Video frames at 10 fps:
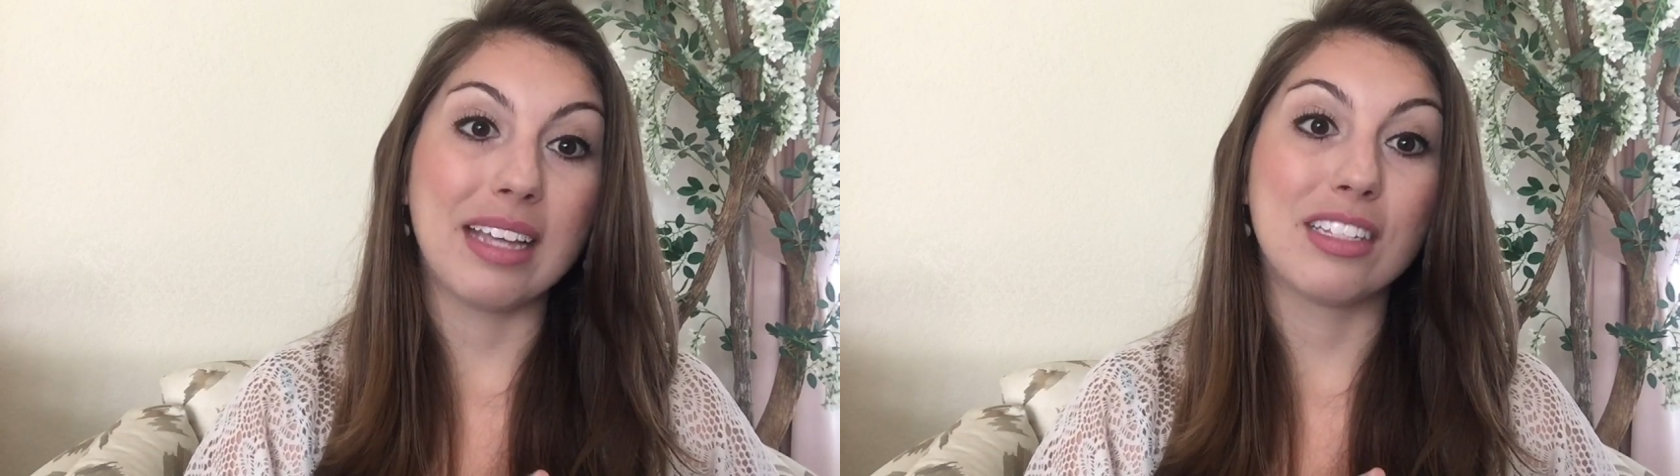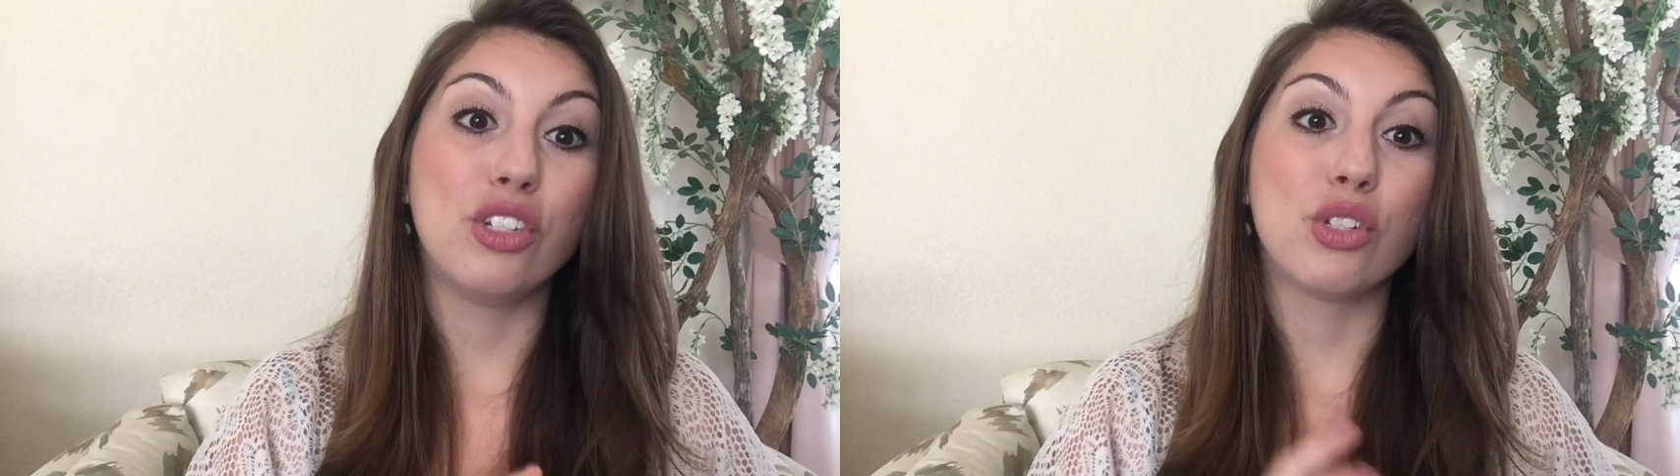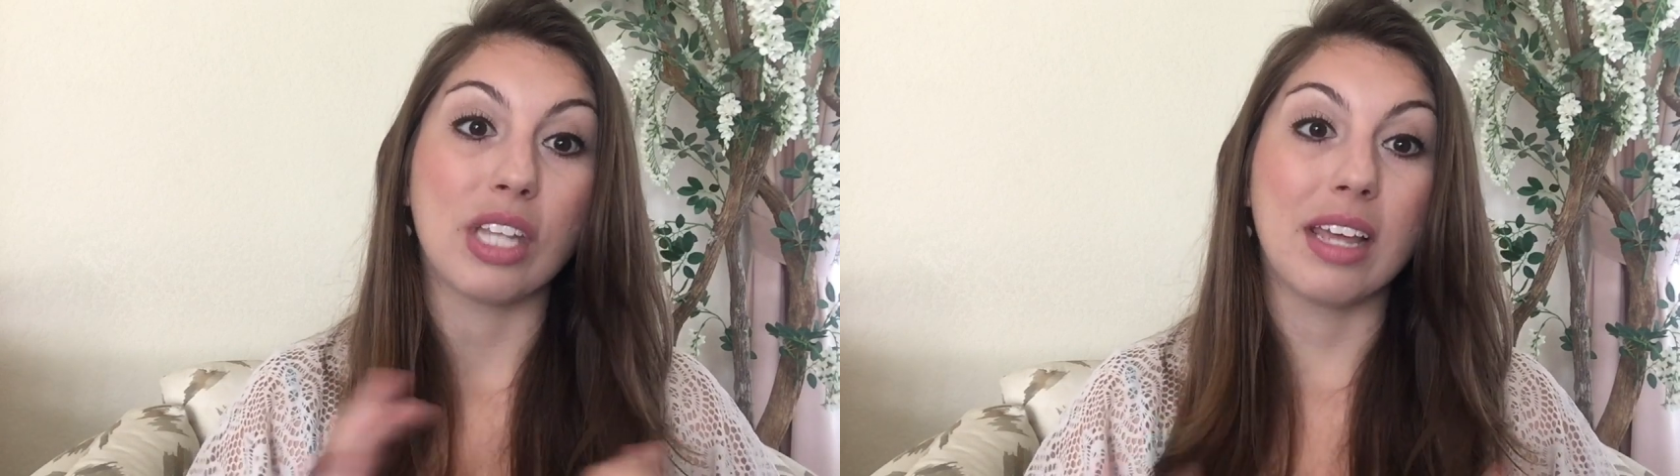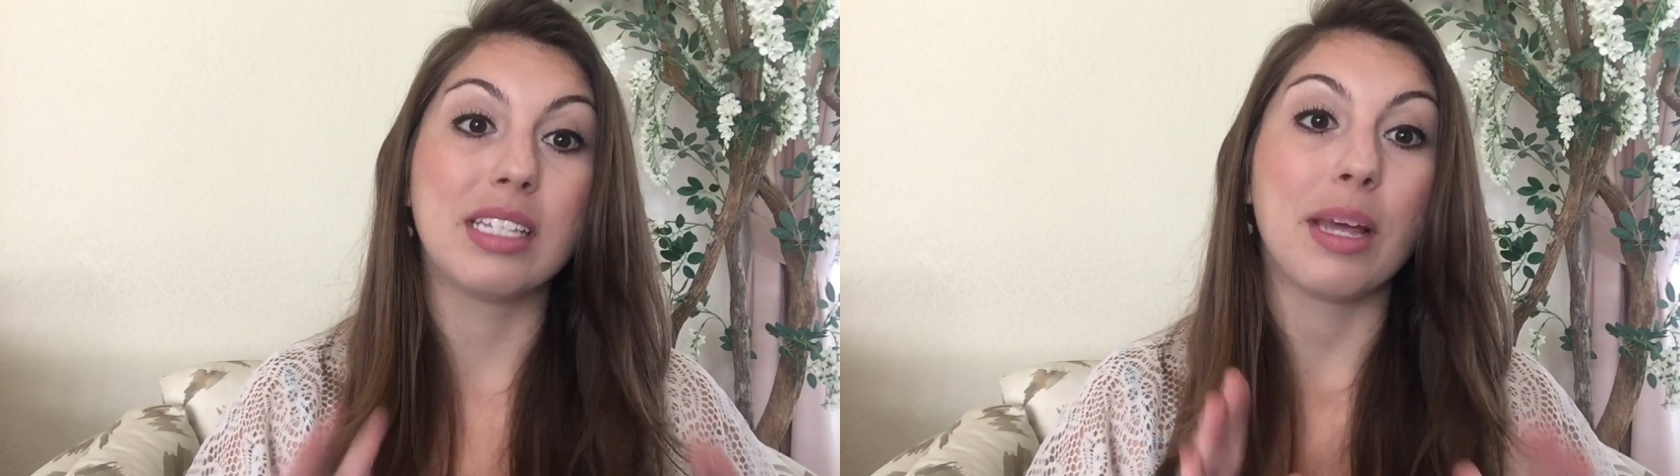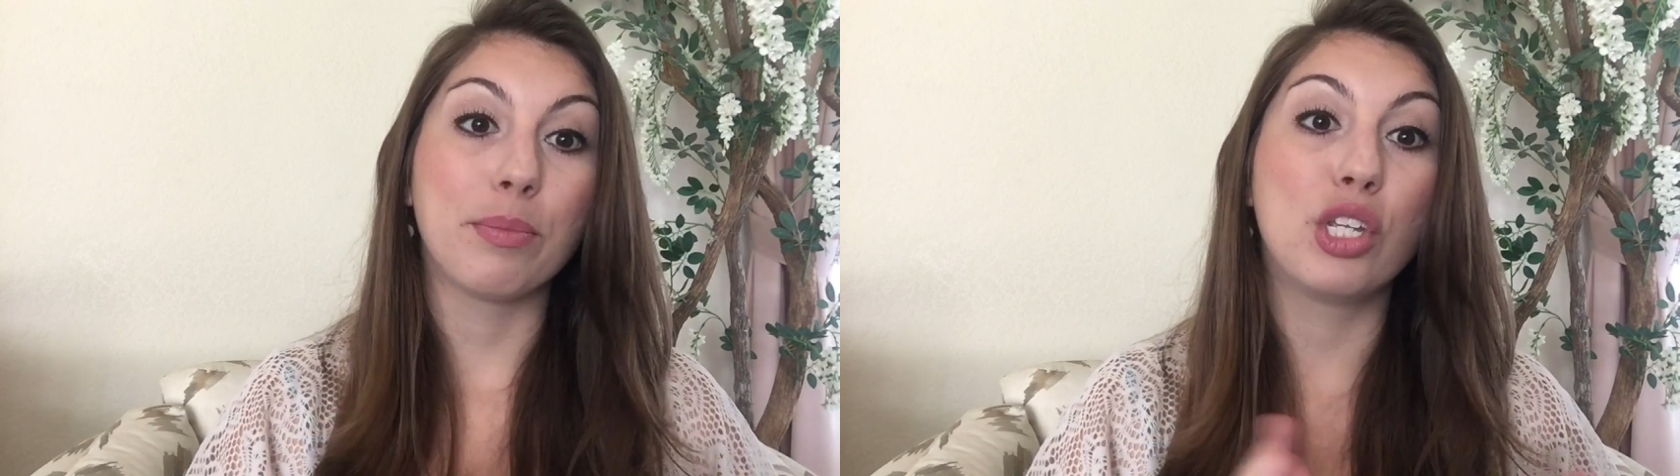As you said,
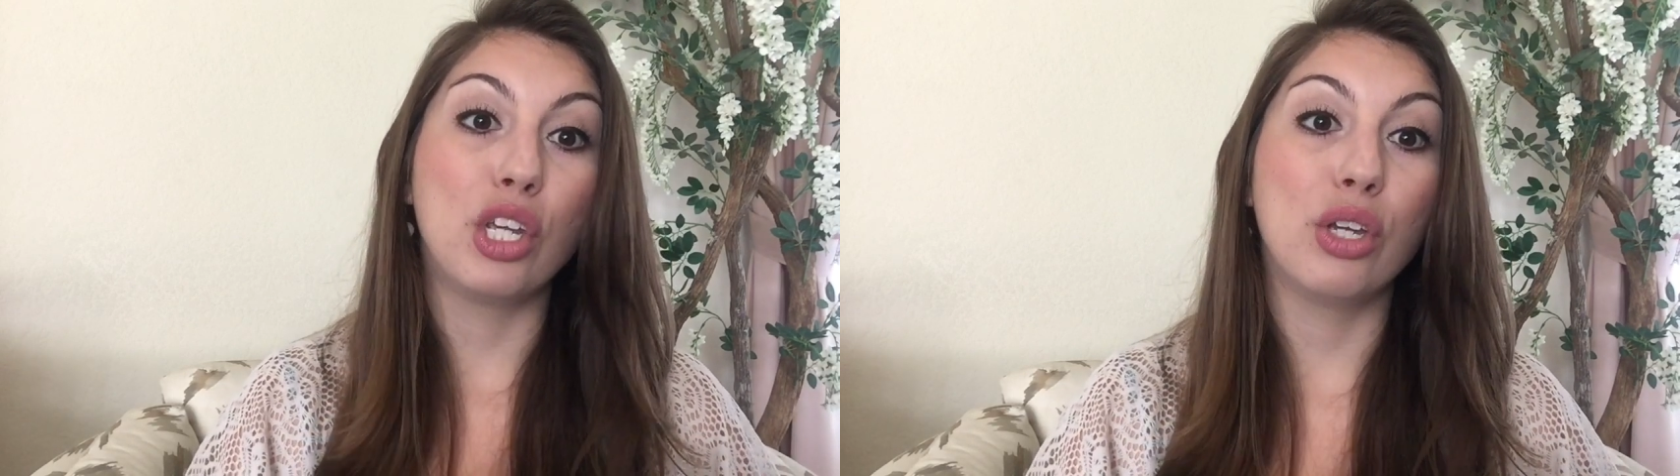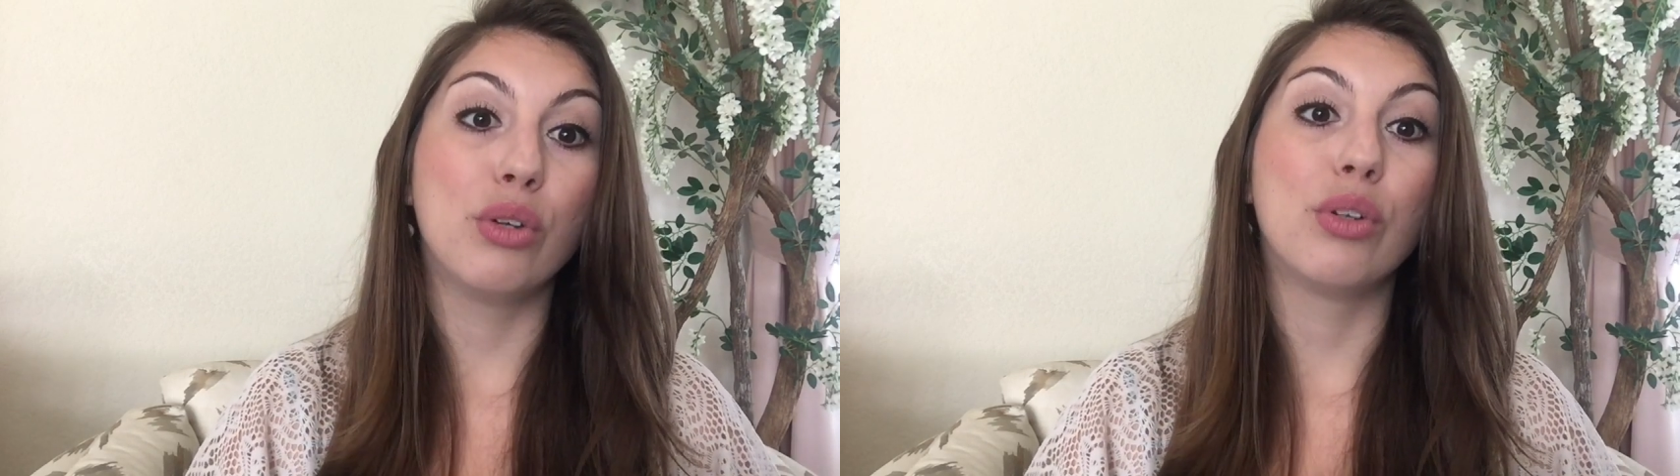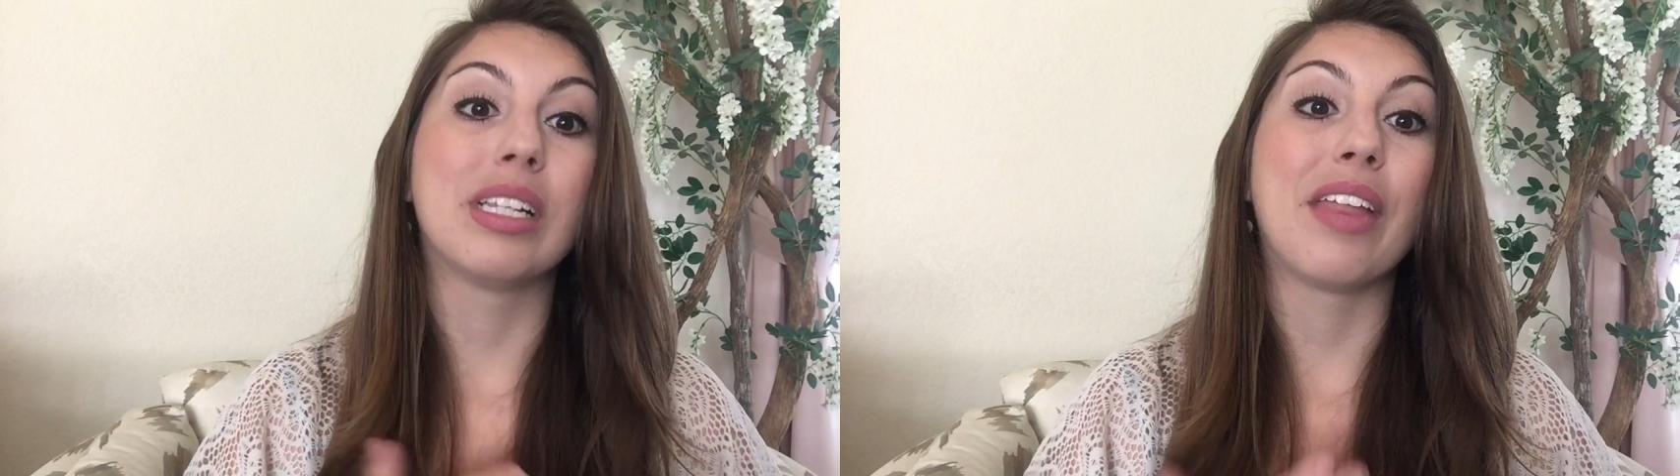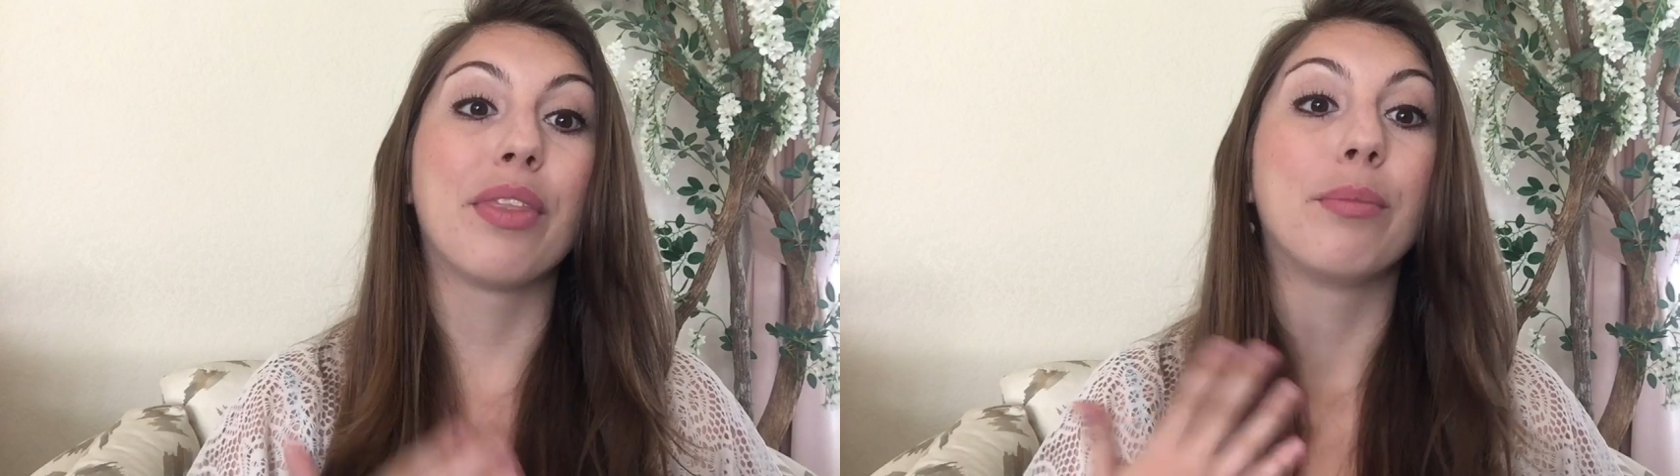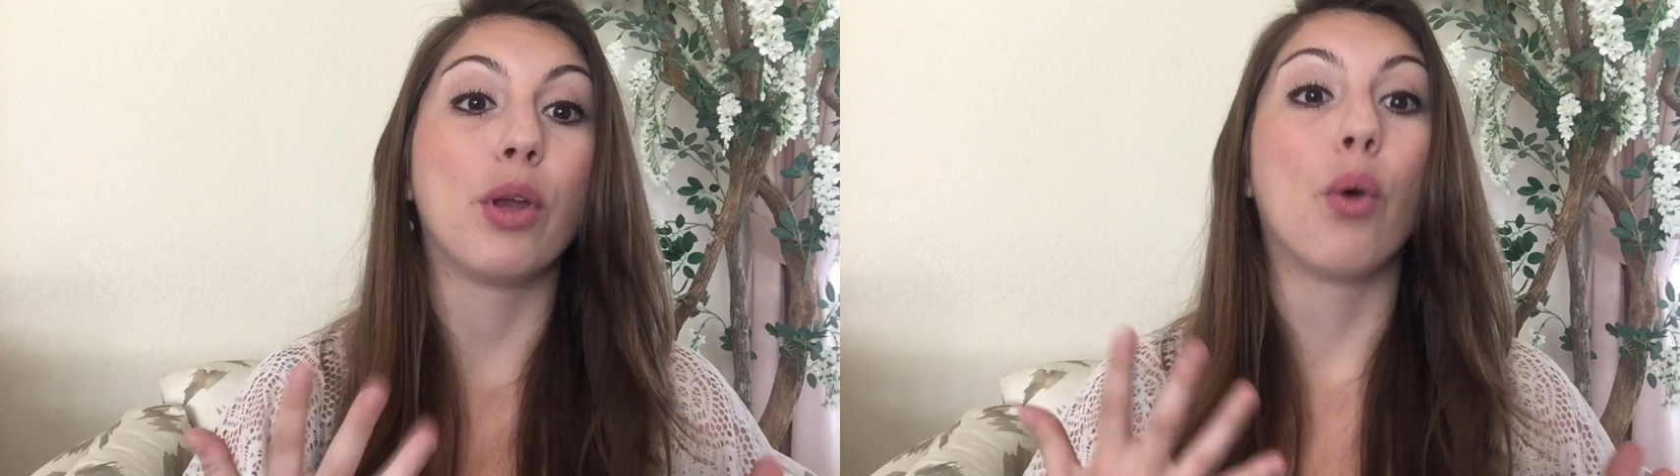it's up to you to let
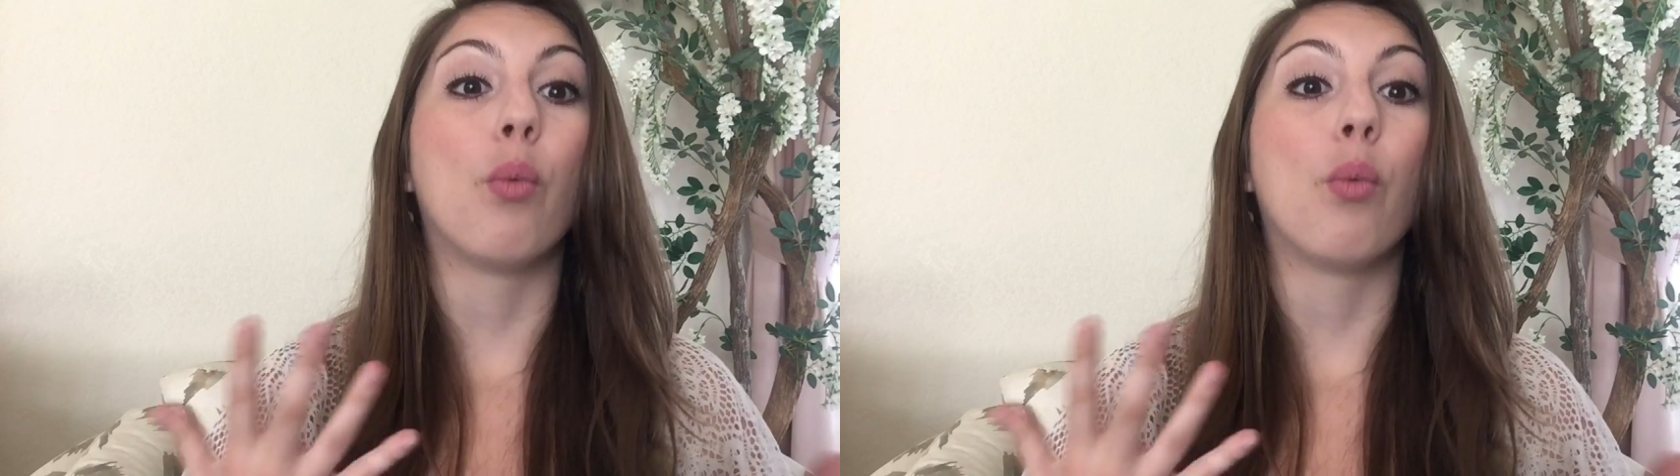them know